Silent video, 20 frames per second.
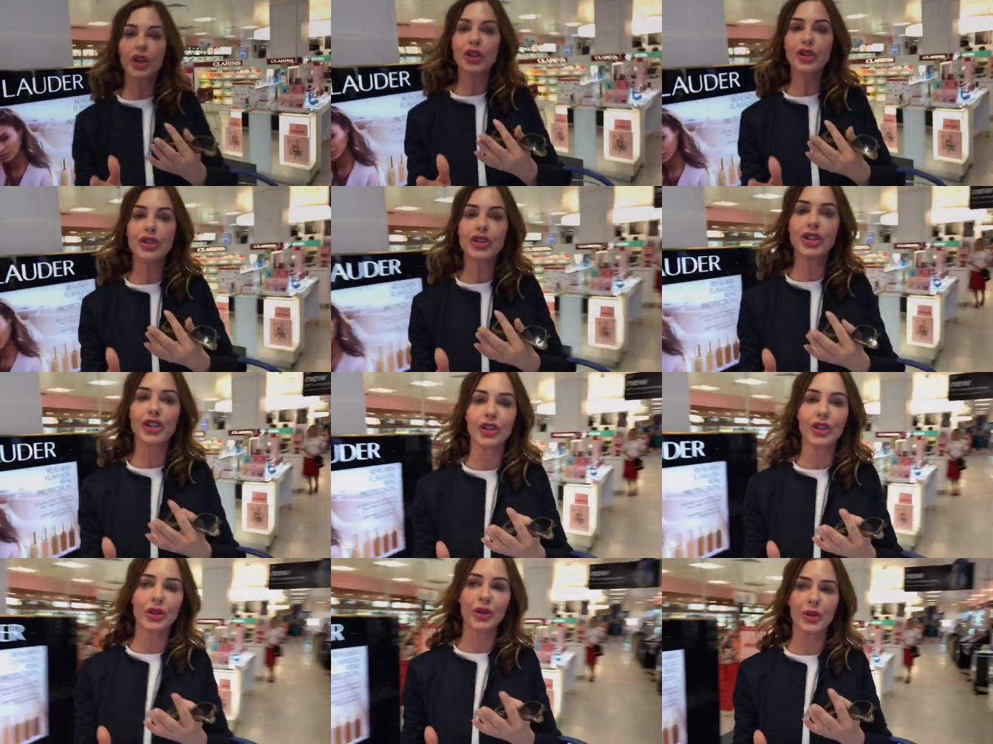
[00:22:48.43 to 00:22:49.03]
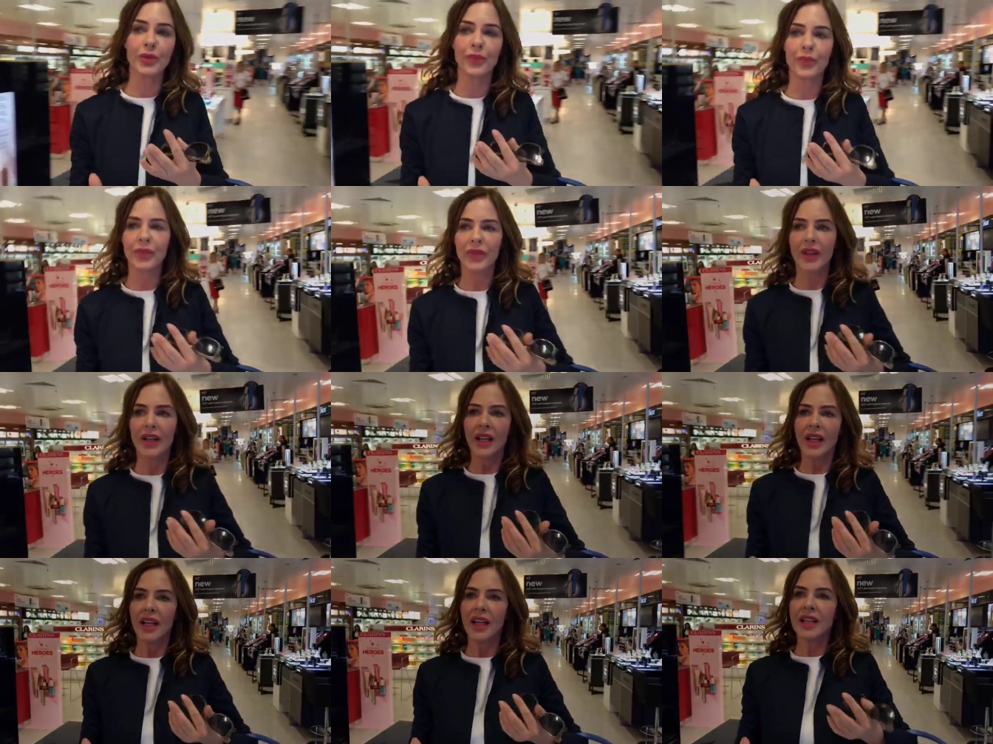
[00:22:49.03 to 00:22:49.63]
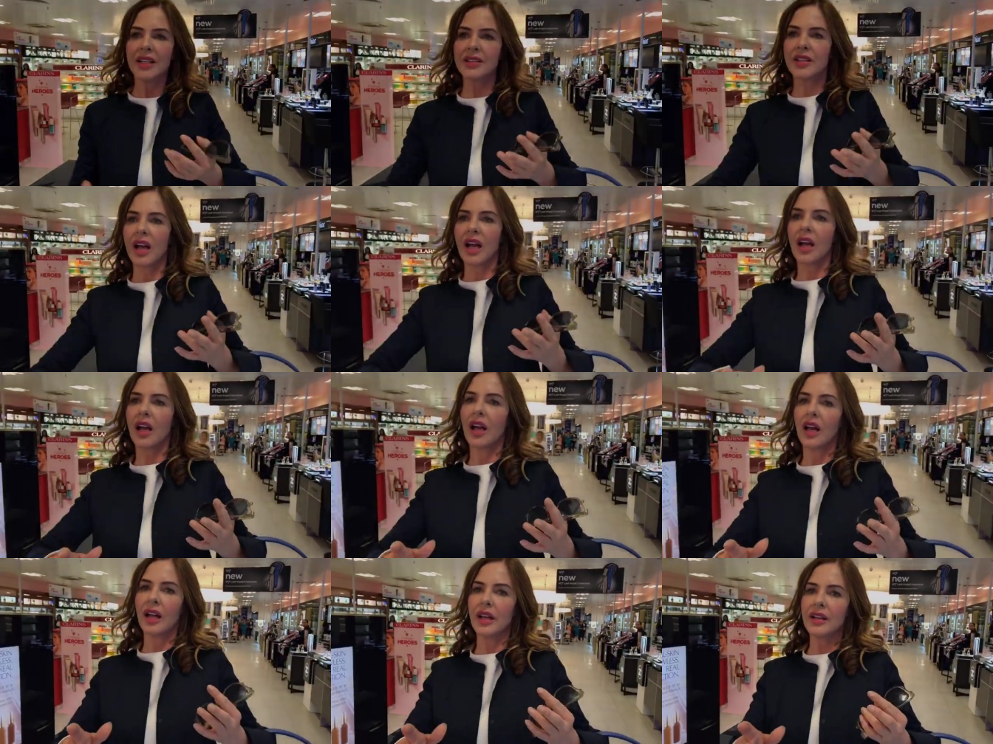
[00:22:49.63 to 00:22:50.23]
could do is
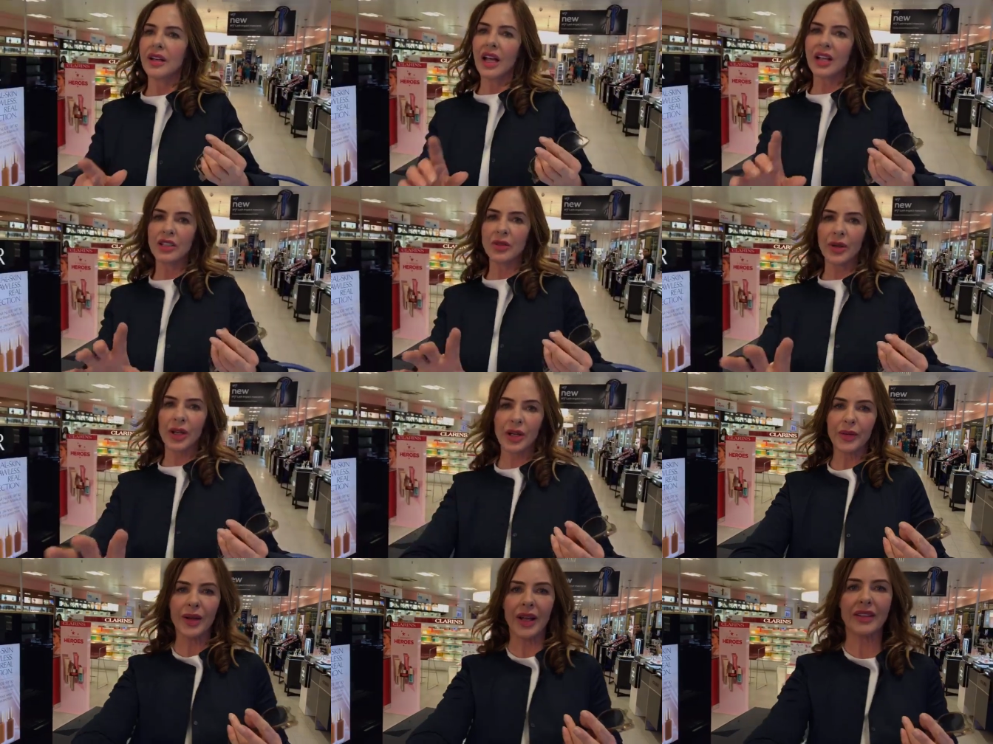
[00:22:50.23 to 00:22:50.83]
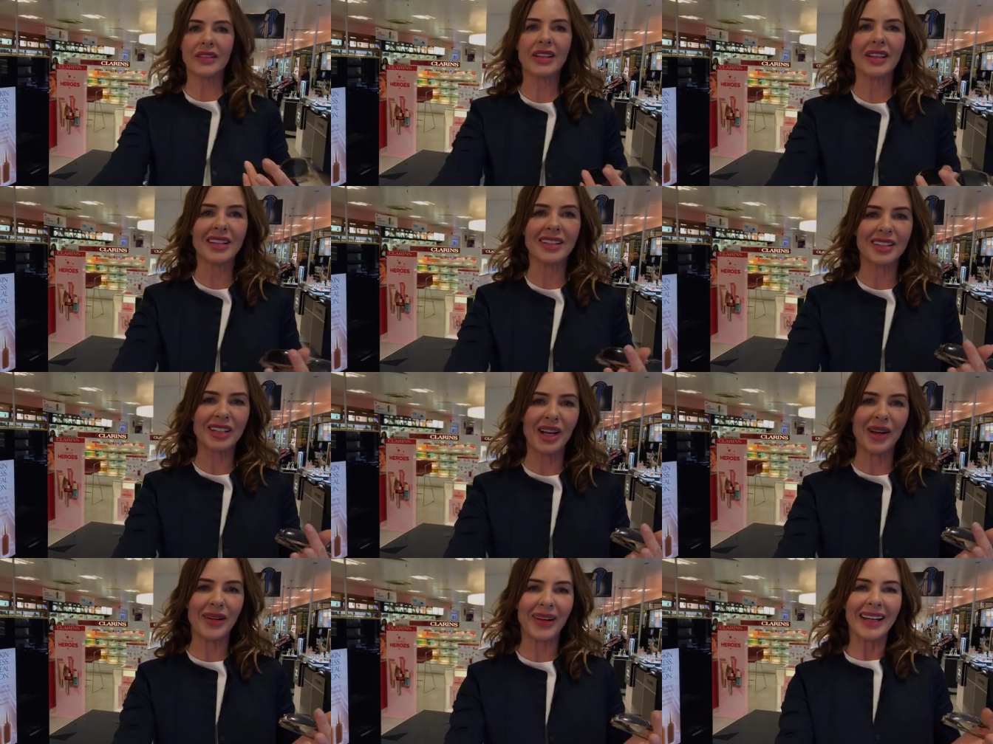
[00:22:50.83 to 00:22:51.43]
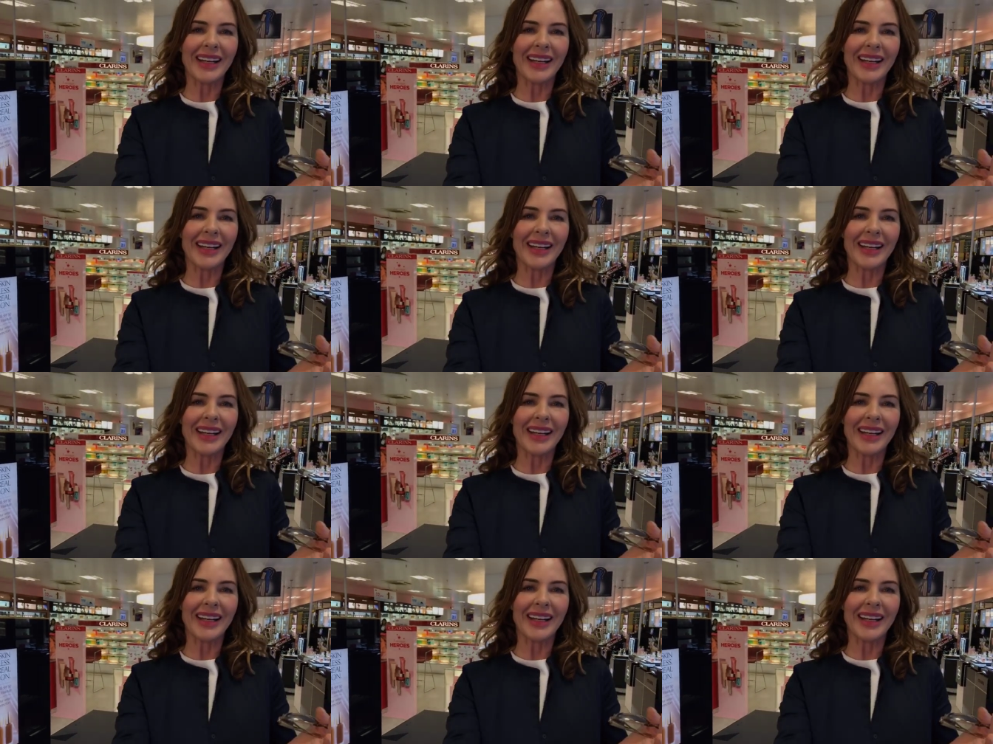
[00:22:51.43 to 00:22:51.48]
next week, can we have the list, Chloe?